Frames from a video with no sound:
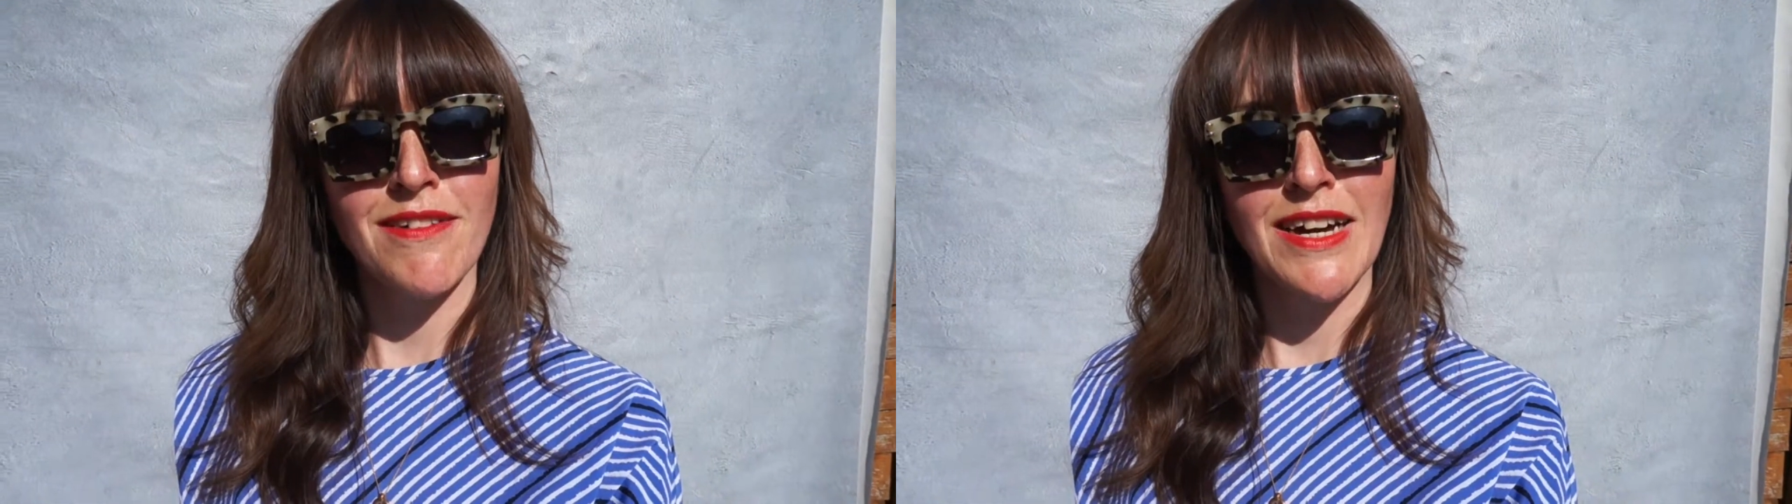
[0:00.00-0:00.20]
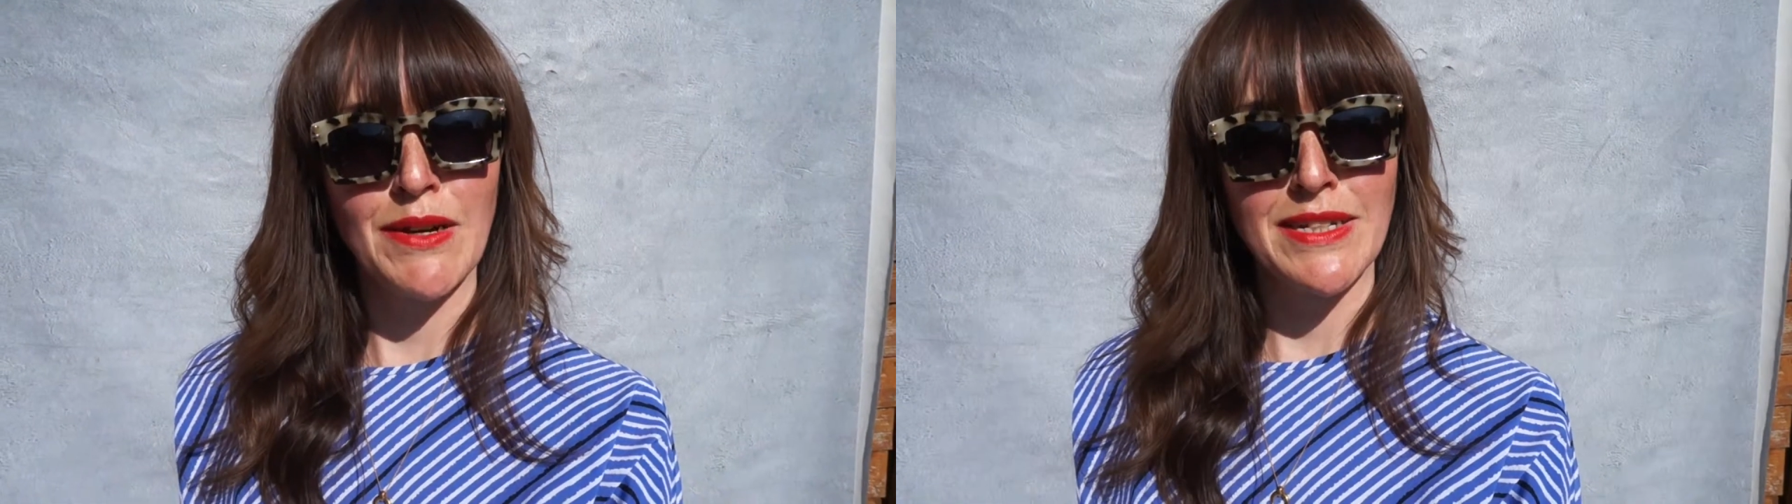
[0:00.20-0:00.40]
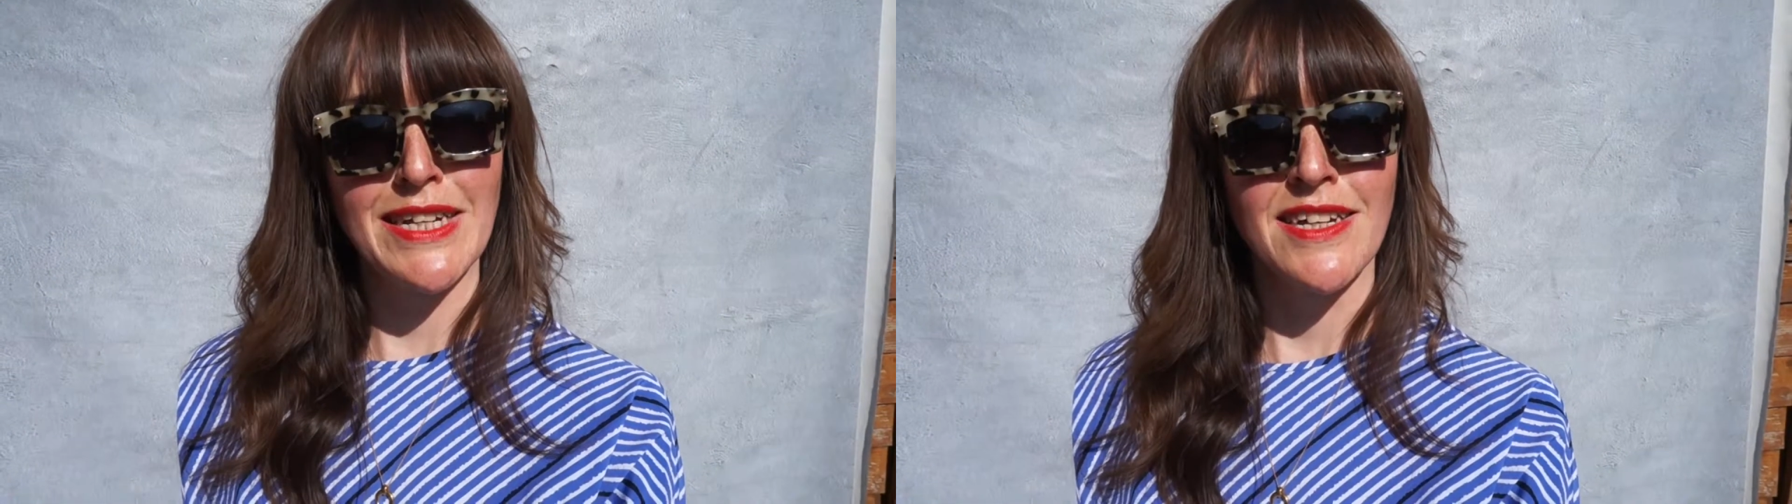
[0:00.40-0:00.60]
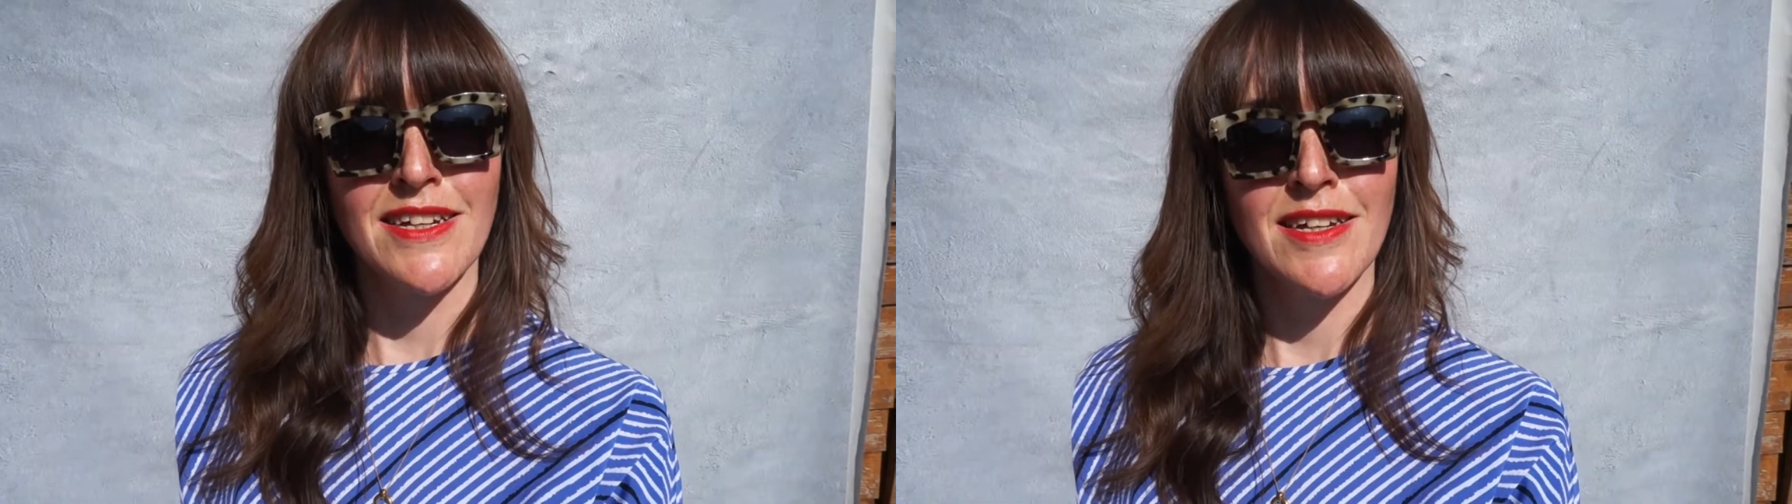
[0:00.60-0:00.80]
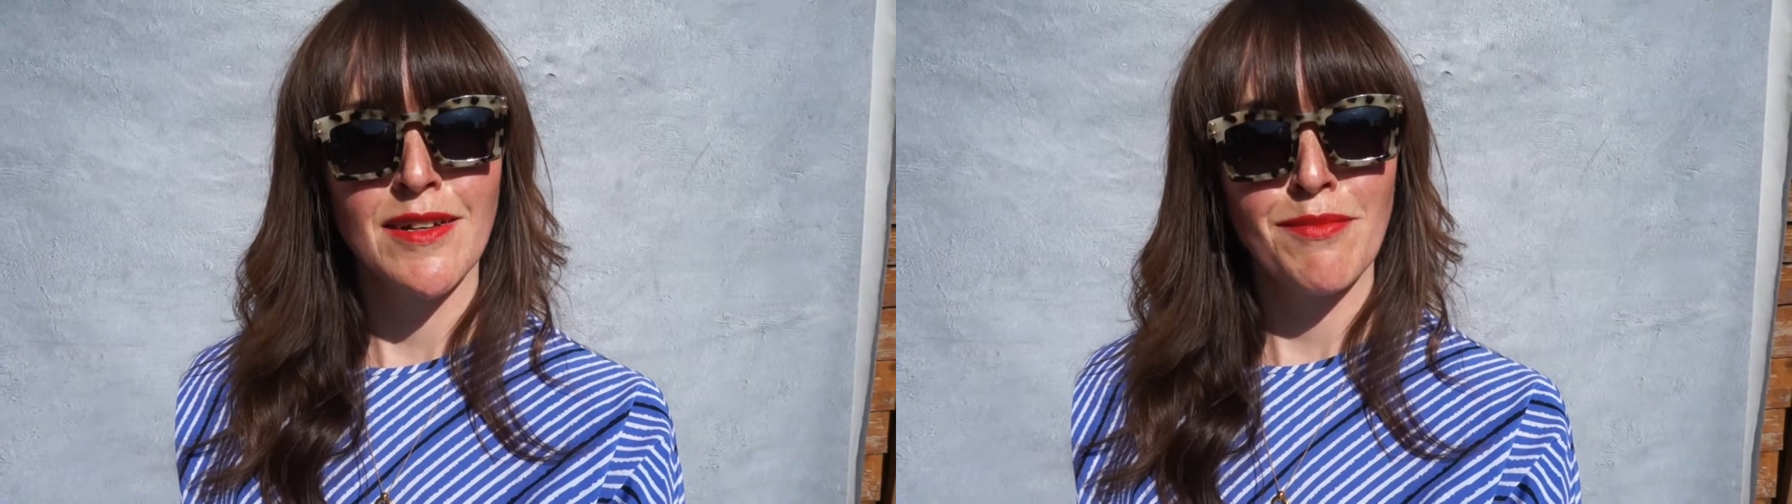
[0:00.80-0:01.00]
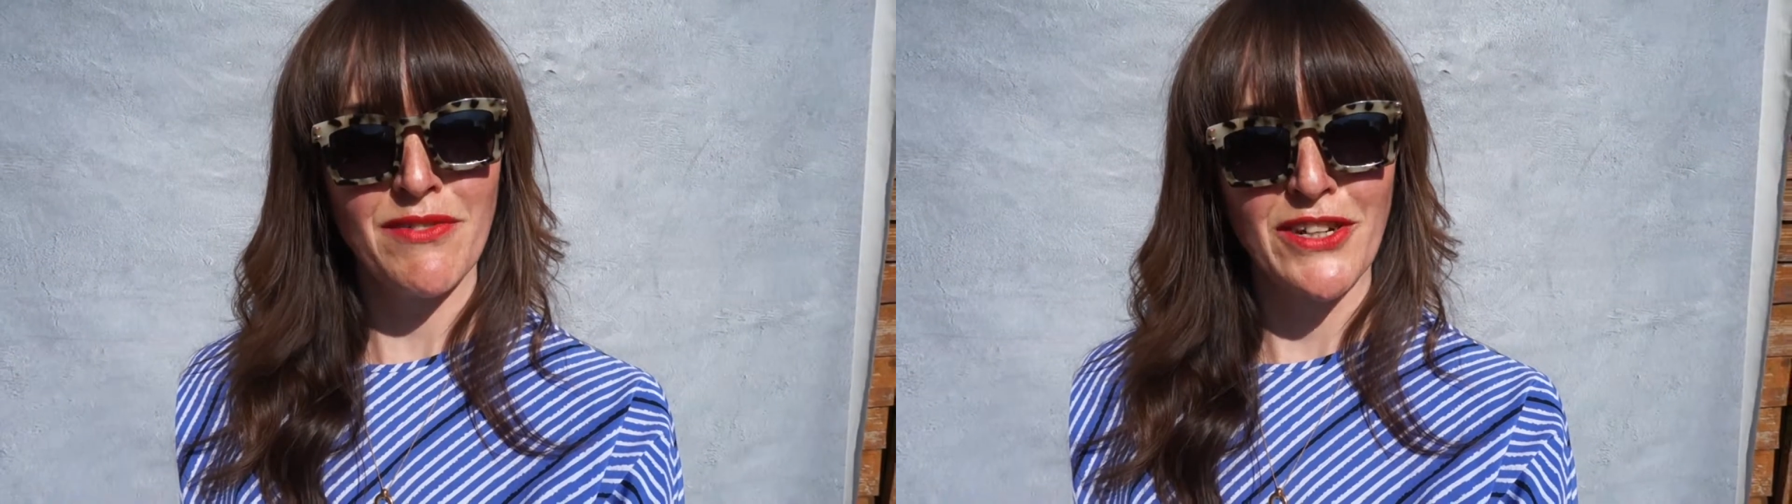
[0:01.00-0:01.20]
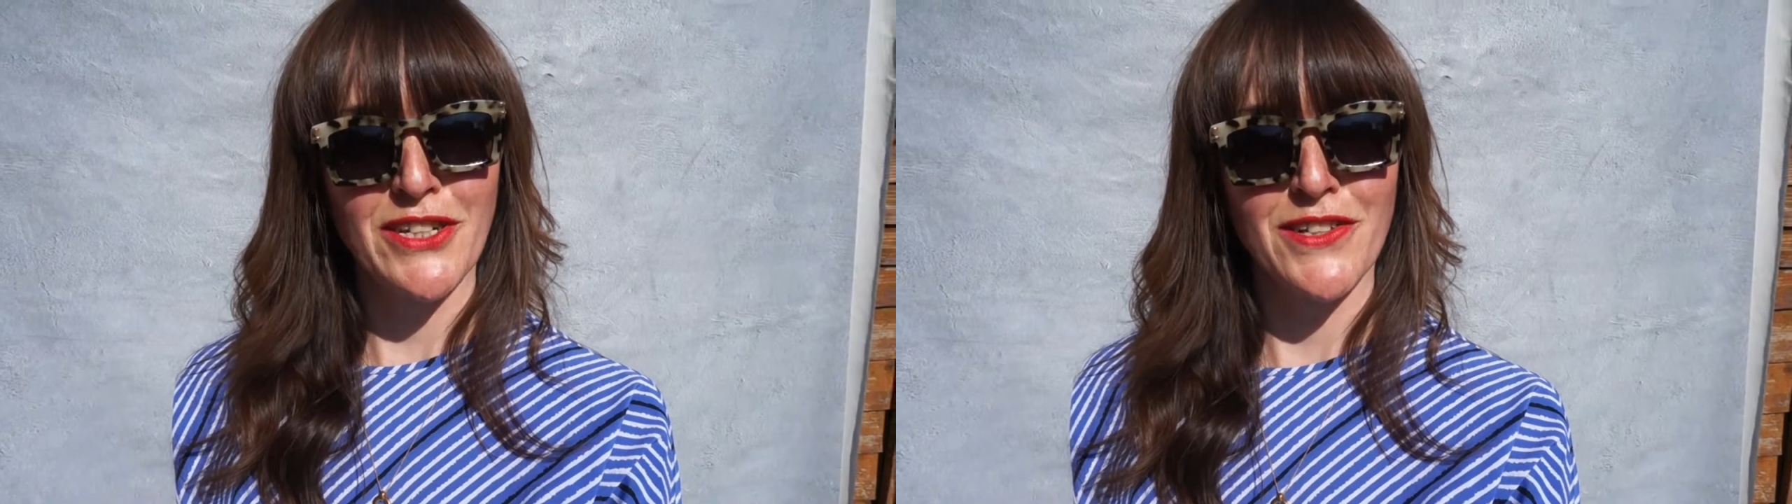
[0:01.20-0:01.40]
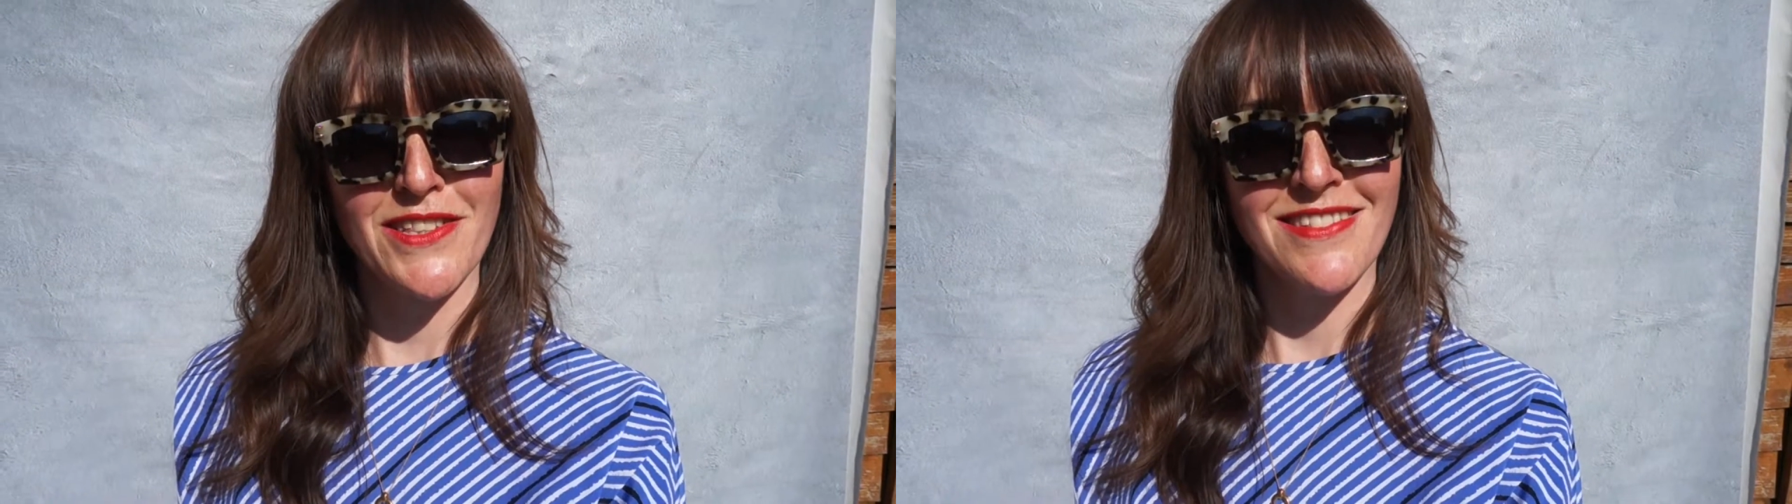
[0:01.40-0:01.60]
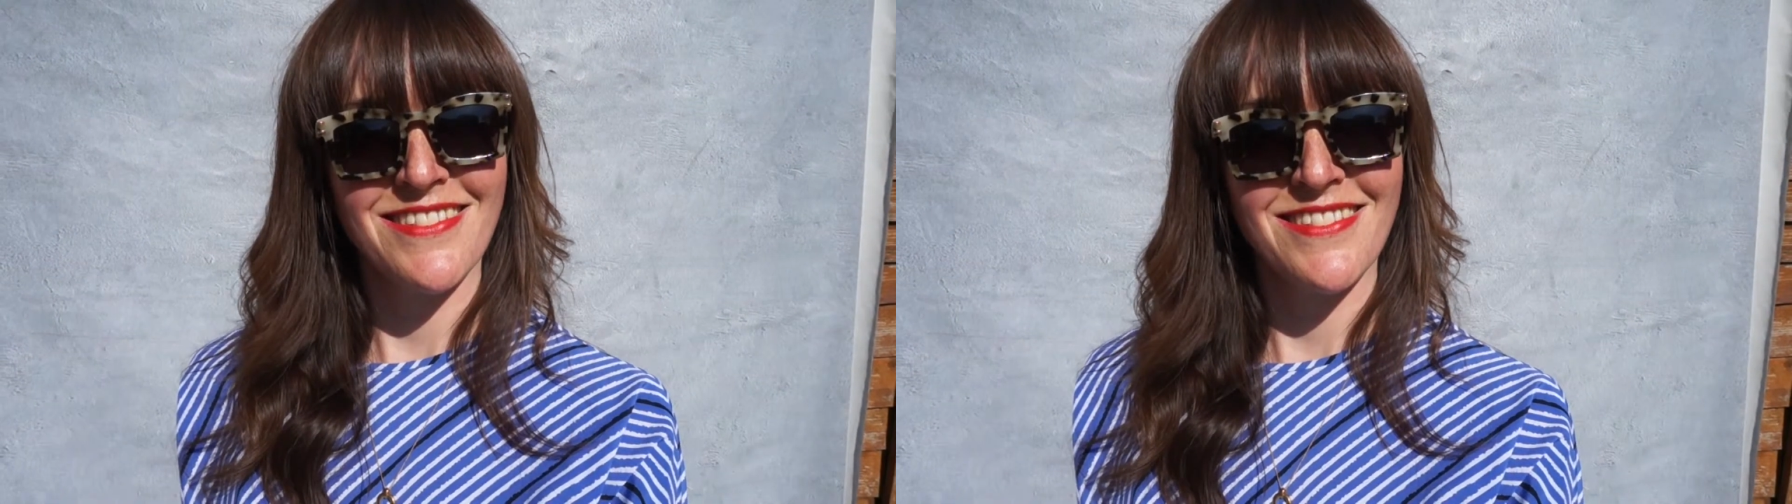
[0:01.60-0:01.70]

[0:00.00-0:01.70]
how I take my photos.